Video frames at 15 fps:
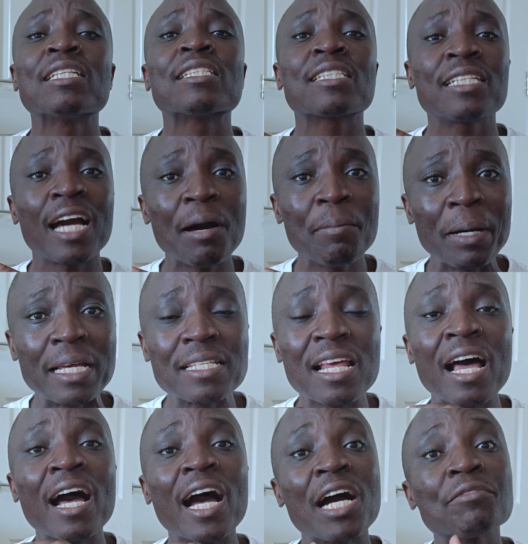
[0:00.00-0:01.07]
Scammers
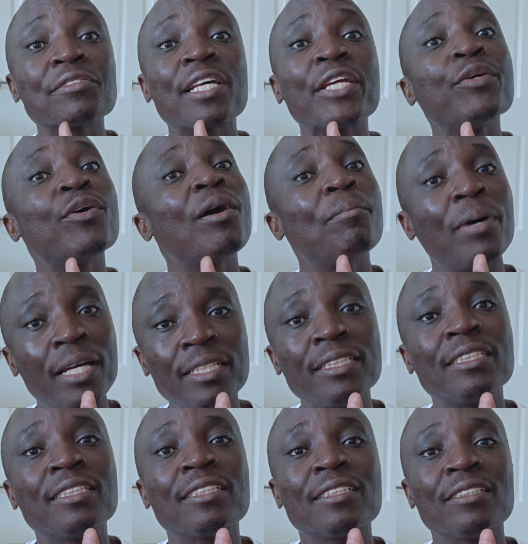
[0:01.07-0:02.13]
are after your
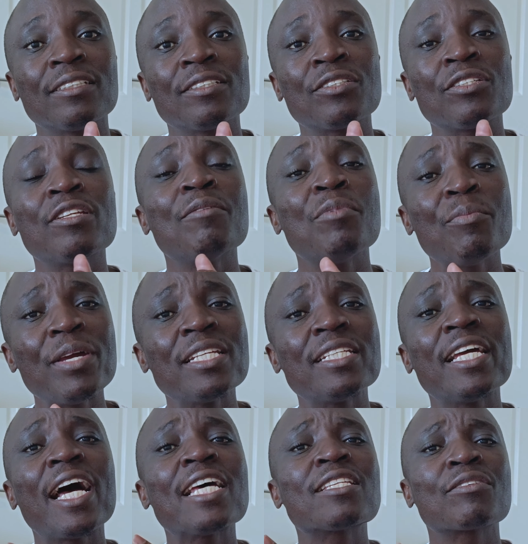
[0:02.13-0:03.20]
money. So the moment
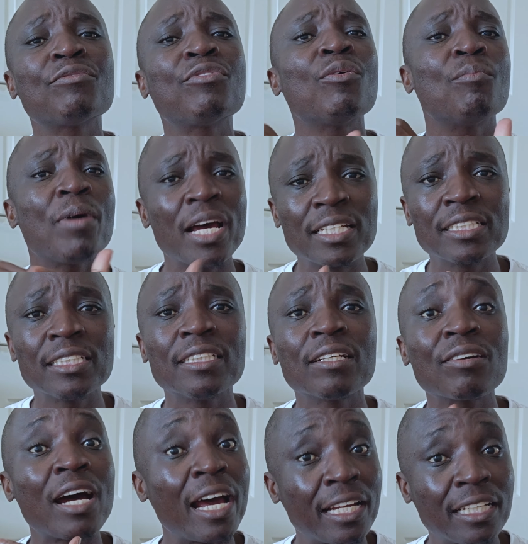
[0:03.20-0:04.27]
they ask for money,
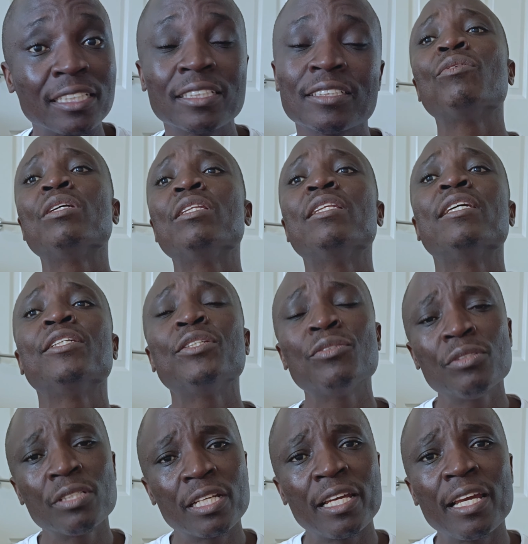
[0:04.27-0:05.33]
run. With the
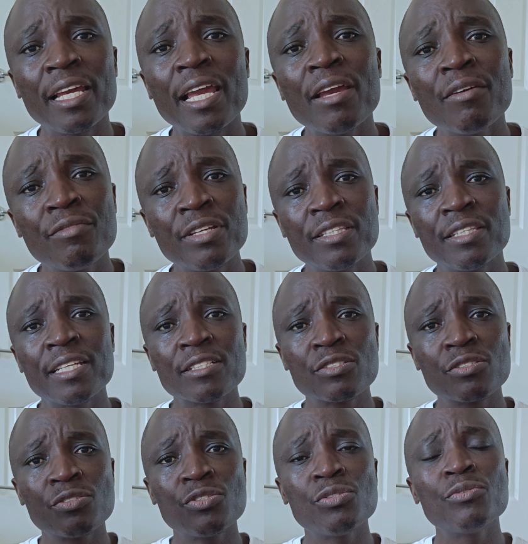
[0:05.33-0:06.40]
UK, everything
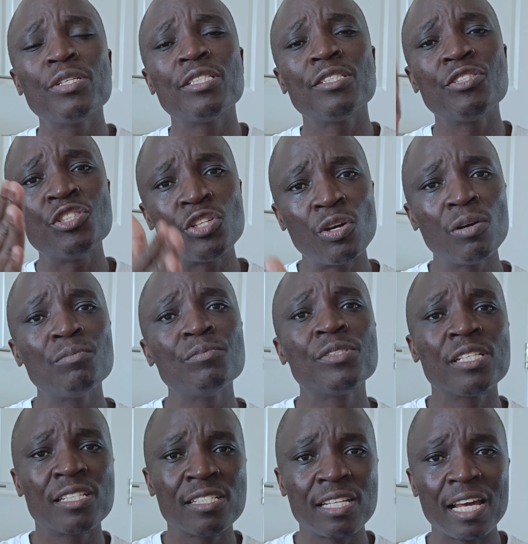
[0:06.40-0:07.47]
to do with
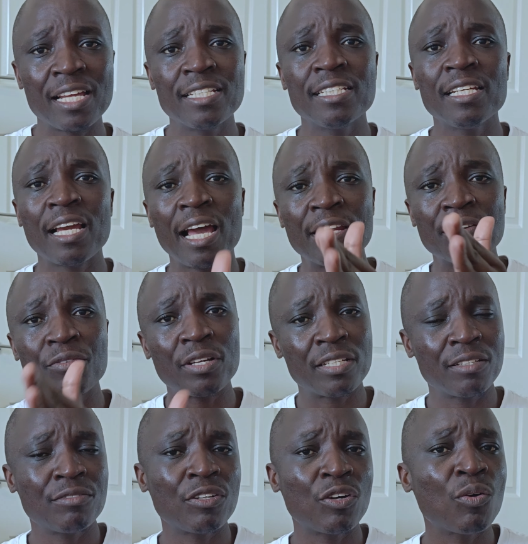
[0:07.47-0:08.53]
jobs, study, and
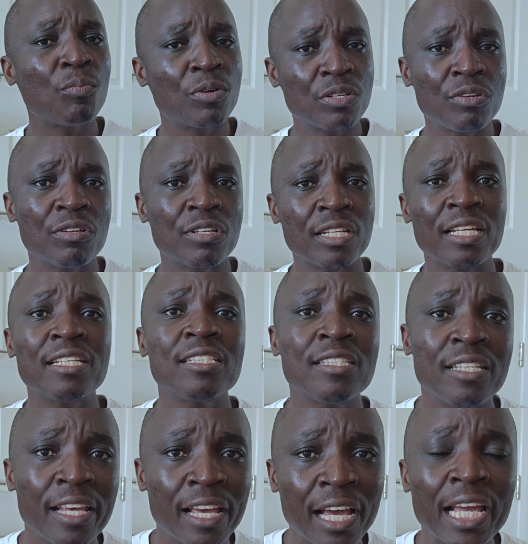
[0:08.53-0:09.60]
whatever opportunity is
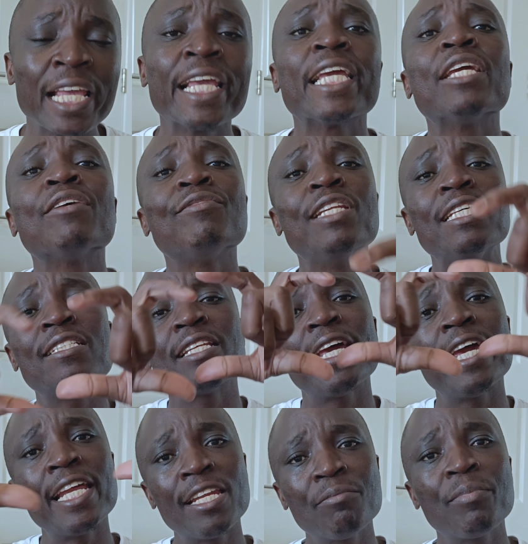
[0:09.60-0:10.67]
there, if there's
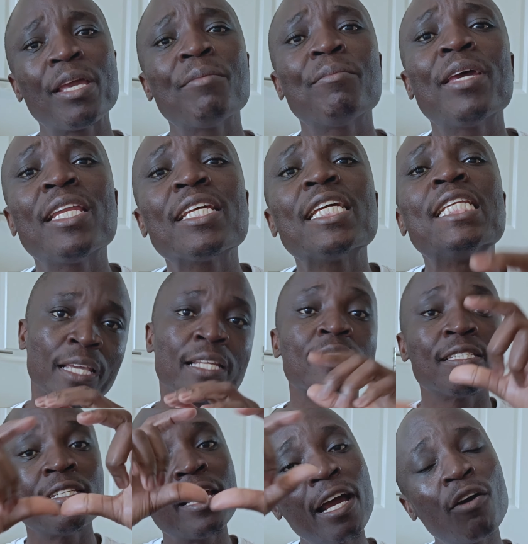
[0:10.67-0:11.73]
any payment, it
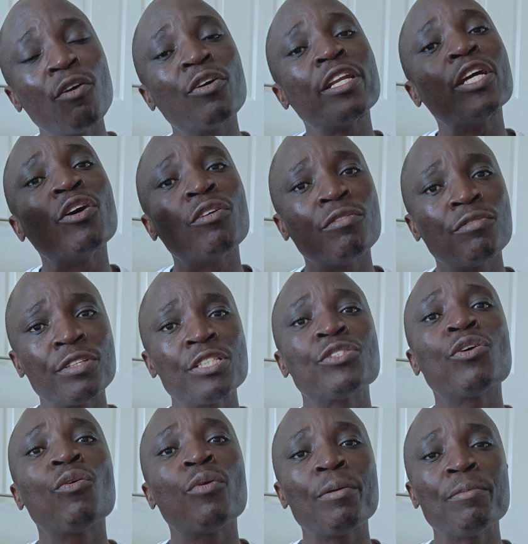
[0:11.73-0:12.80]
is there on the
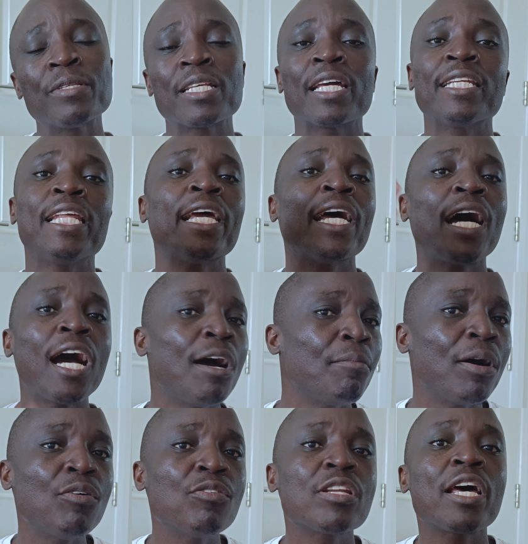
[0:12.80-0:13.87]
official website, the
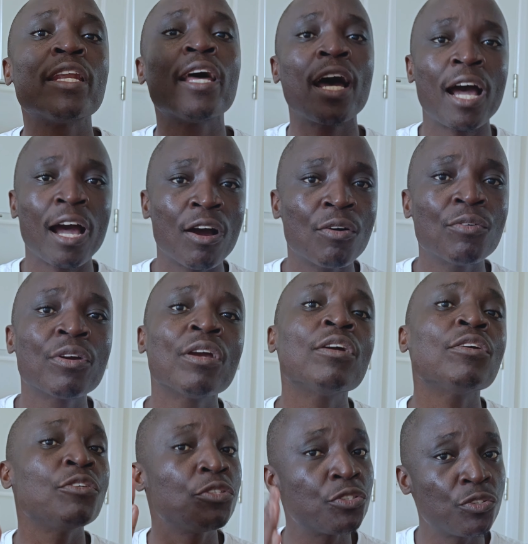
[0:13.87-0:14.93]
amount and how
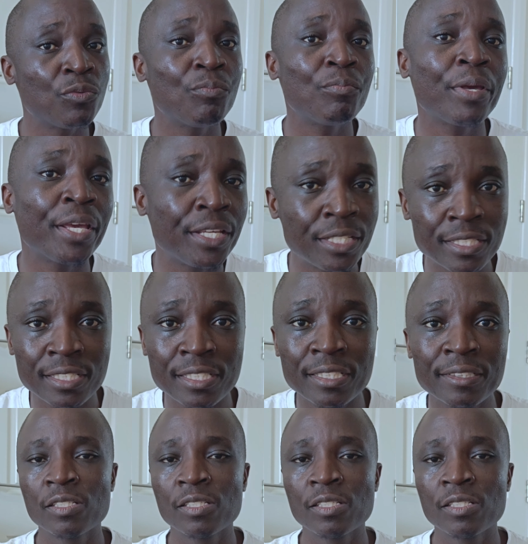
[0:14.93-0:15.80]
you should pay it.